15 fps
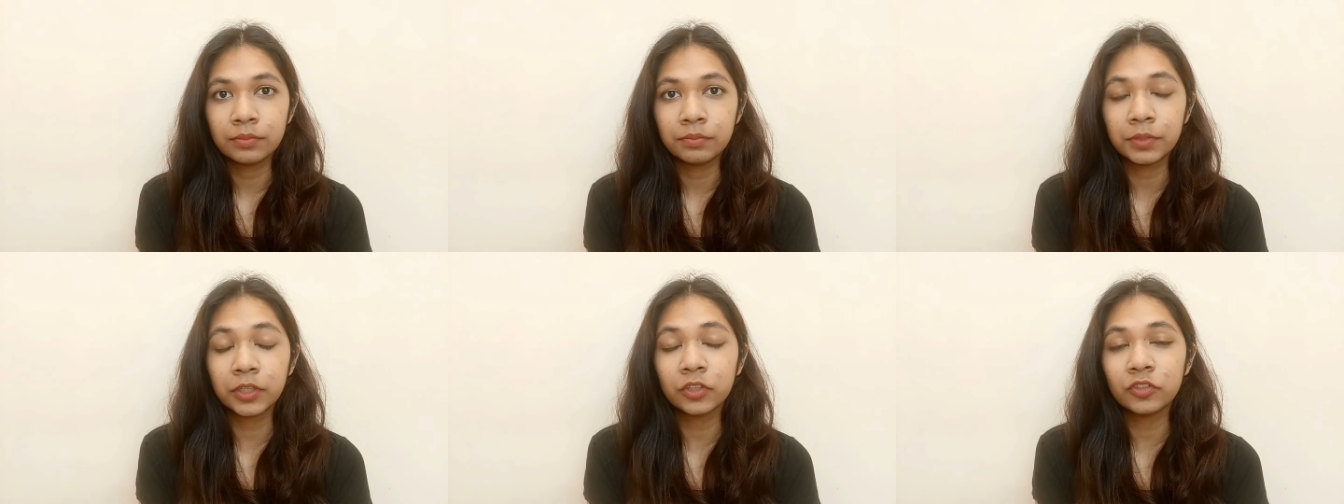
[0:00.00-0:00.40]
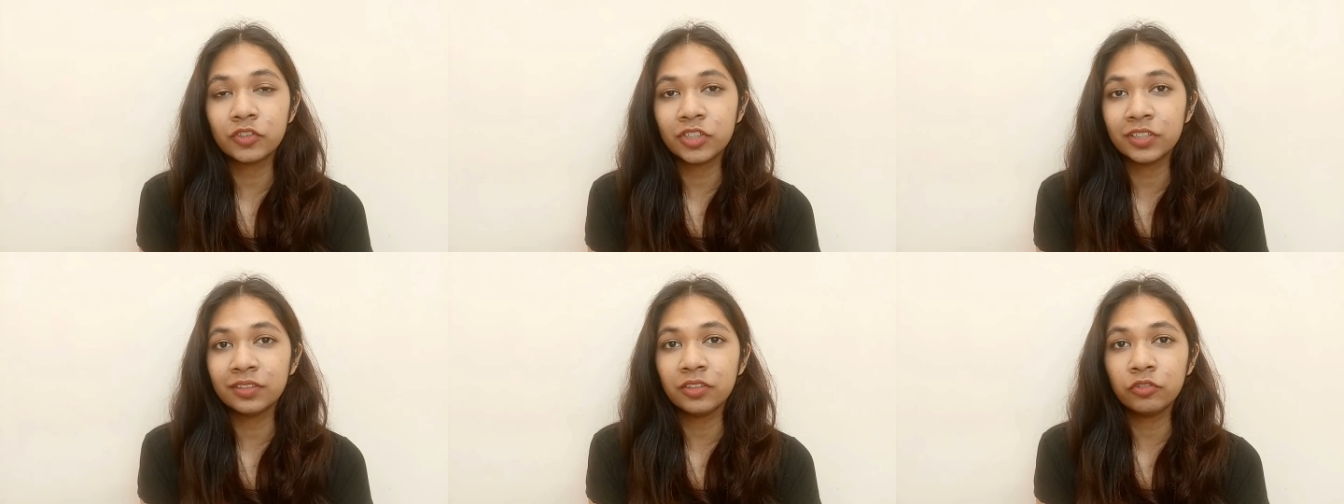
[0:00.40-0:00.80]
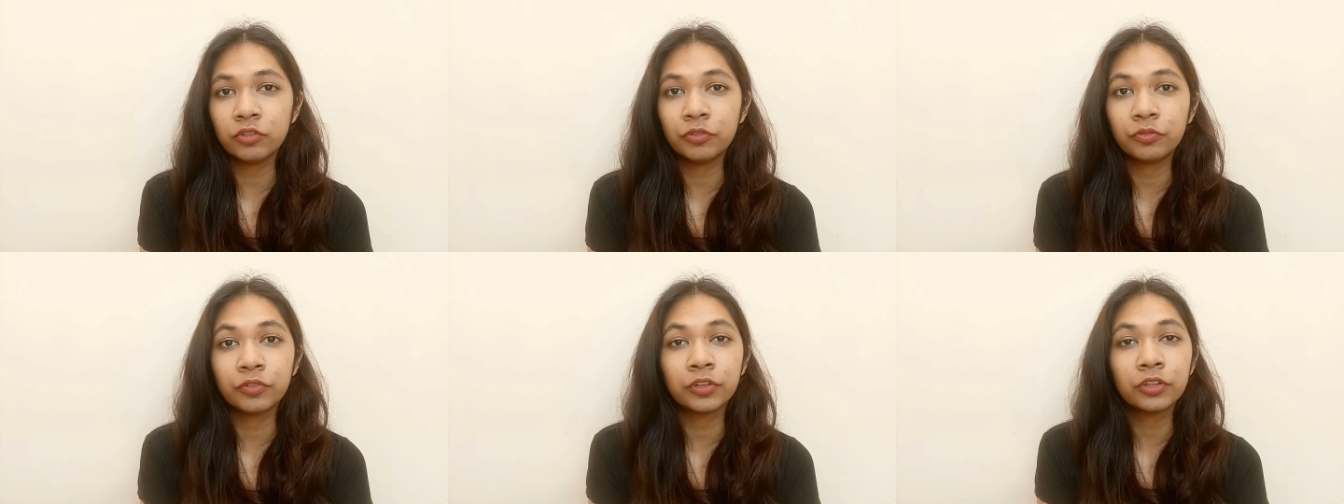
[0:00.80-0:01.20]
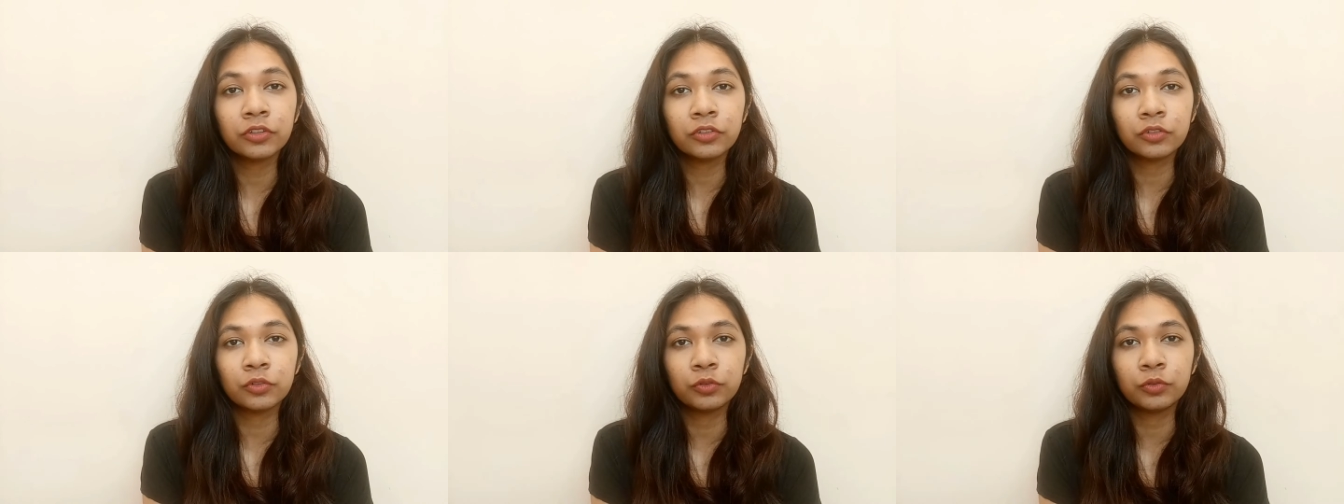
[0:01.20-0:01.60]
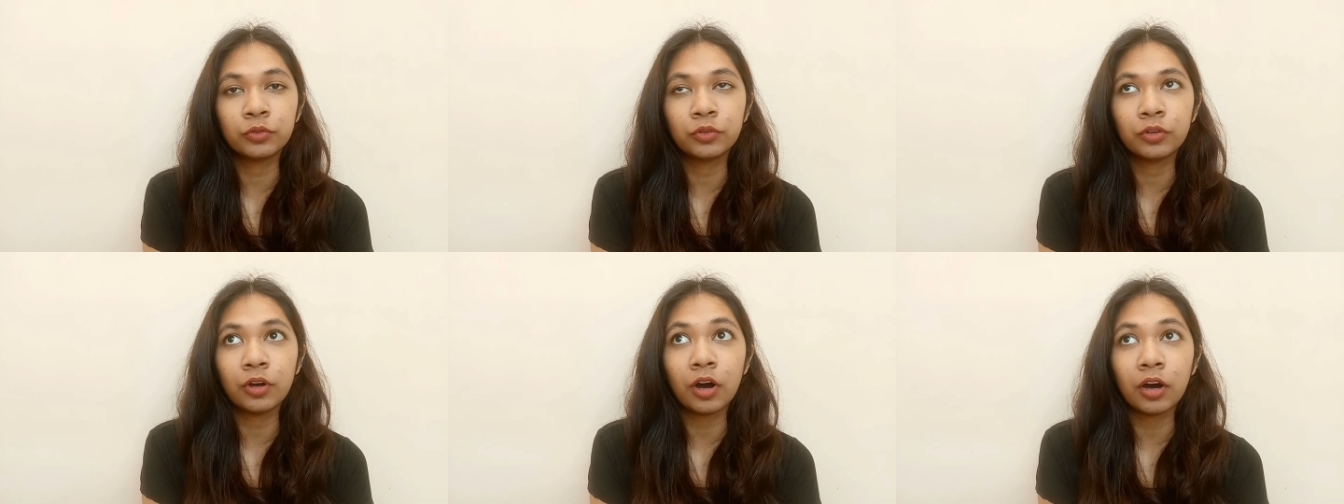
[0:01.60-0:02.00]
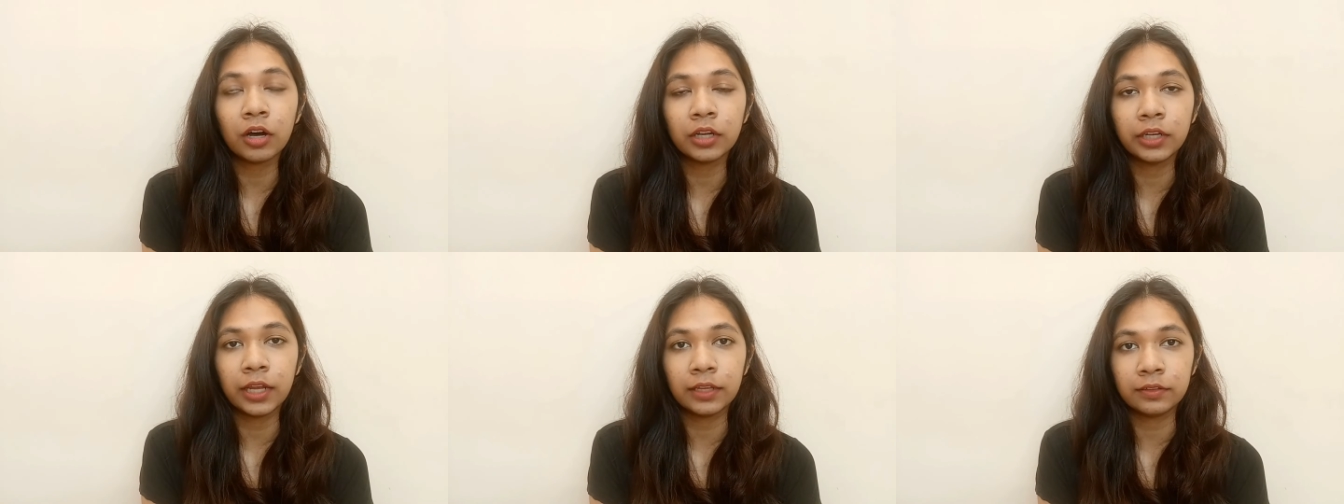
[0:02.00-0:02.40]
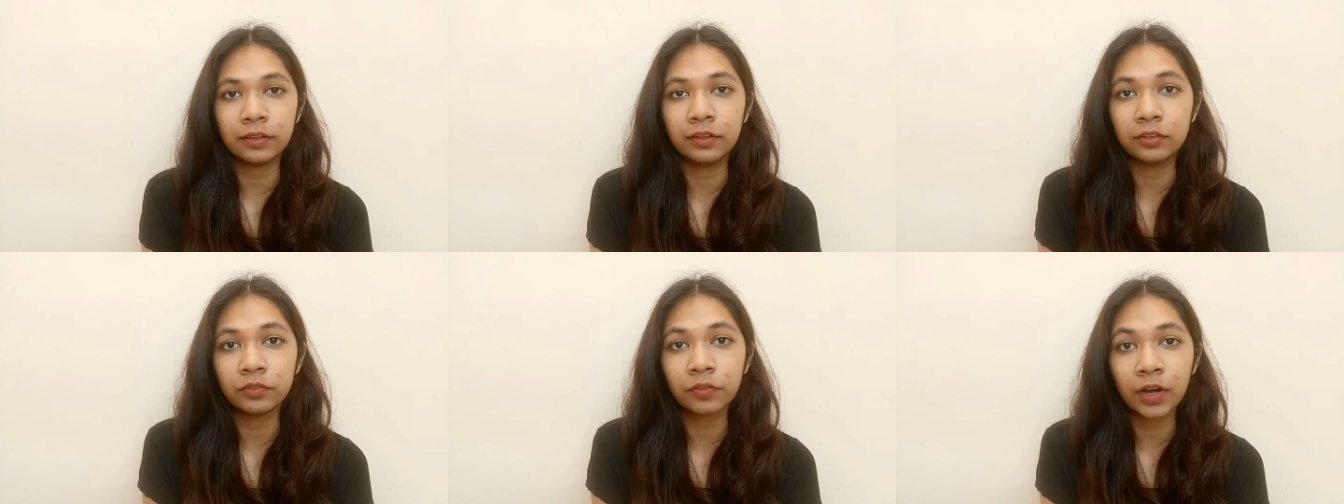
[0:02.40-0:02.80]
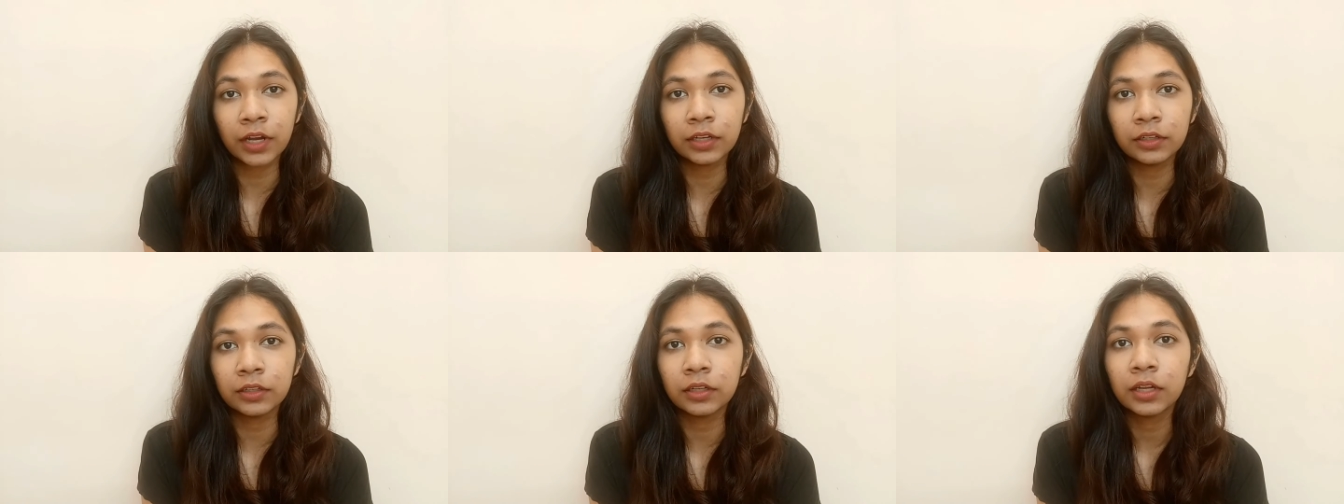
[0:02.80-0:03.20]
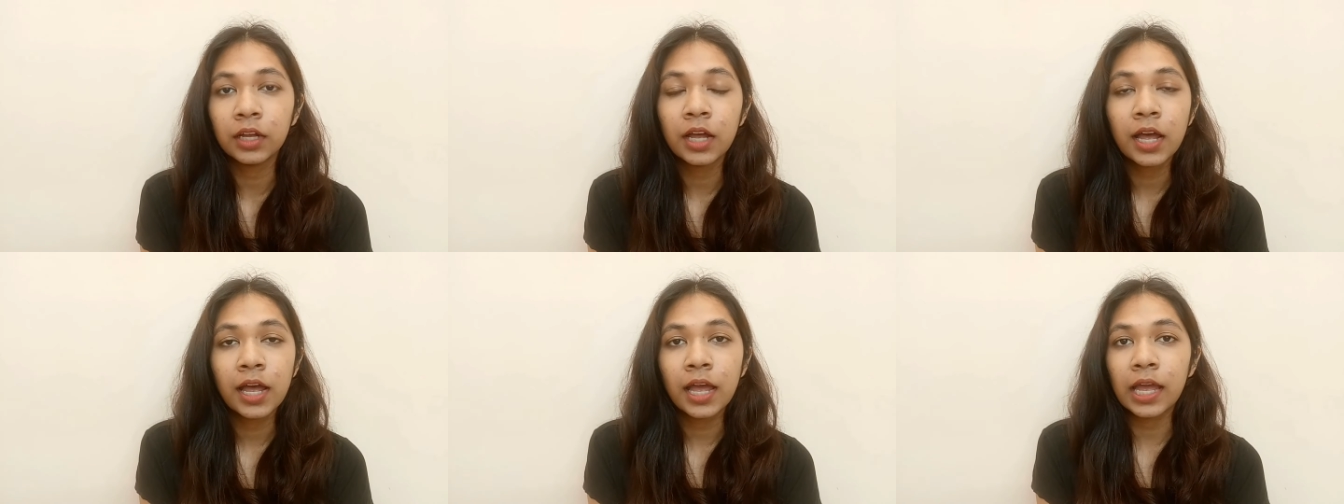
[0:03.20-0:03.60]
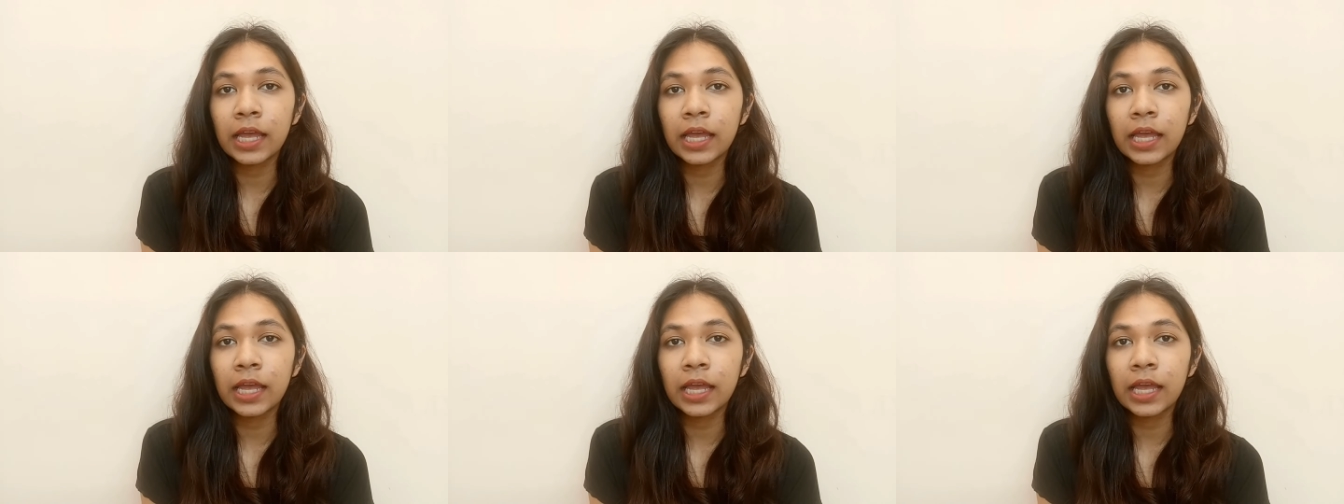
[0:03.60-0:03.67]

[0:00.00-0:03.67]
Because Jesus refers to God as his Father.